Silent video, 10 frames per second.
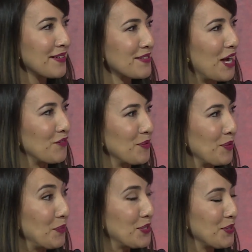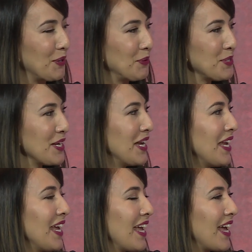aside from the Winter Road.
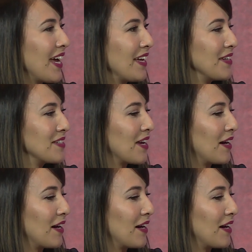And